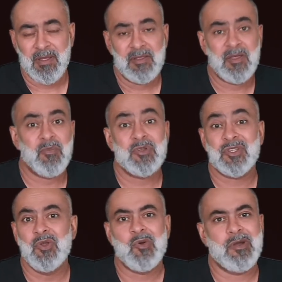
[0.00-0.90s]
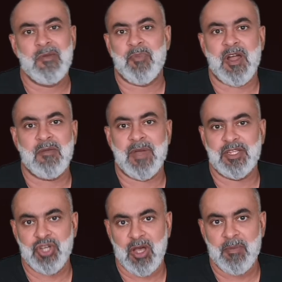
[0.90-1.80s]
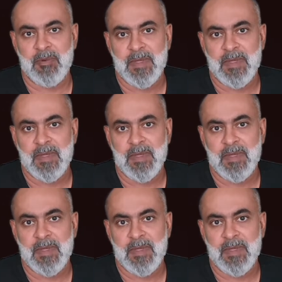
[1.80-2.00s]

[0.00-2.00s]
The most lucrative part of my job